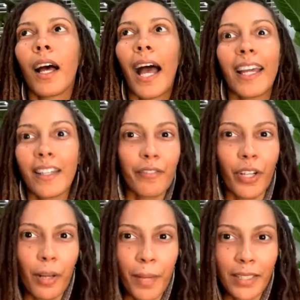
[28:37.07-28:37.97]
I had never
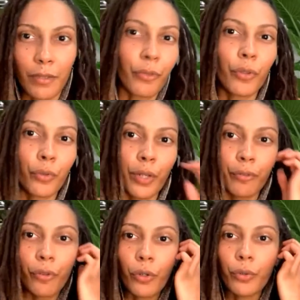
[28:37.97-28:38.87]
gone back to Fogo. And
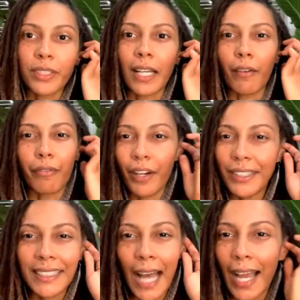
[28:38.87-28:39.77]
Fogo is like a
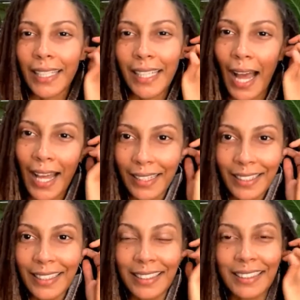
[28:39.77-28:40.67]
very tiny
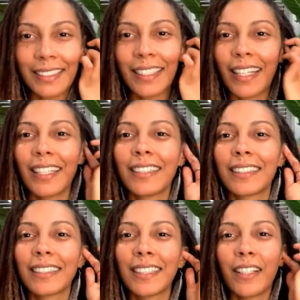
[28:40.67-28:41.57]
island.
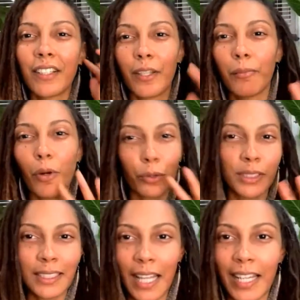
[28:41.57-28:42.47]
It's the
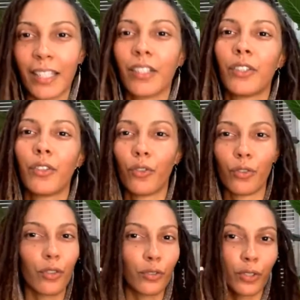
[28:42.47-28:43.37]
most like
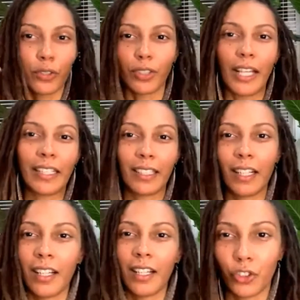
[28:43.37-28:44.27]
rural, like
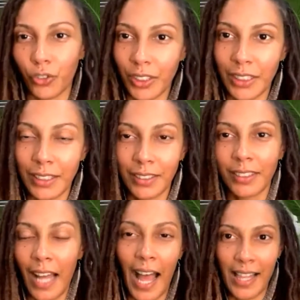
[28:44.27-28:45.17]

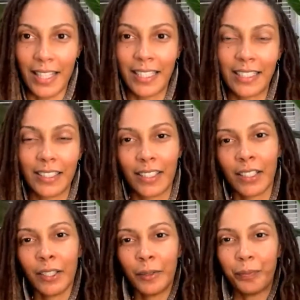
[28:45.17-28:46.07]
country island.
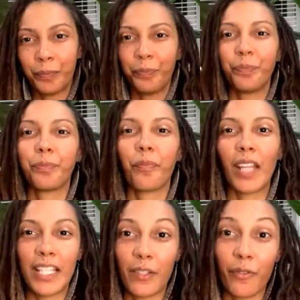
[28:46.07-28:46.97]

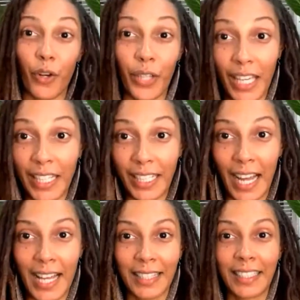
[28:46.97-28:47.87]
It's a volcanic
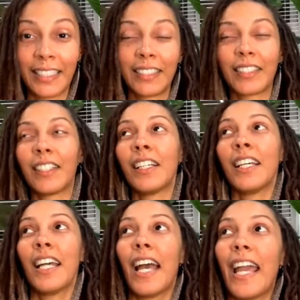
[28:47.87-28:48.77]
island.
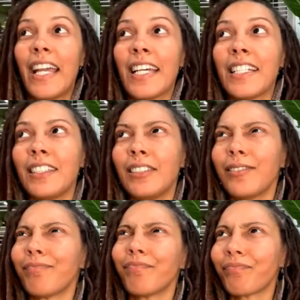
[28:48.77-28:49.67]
And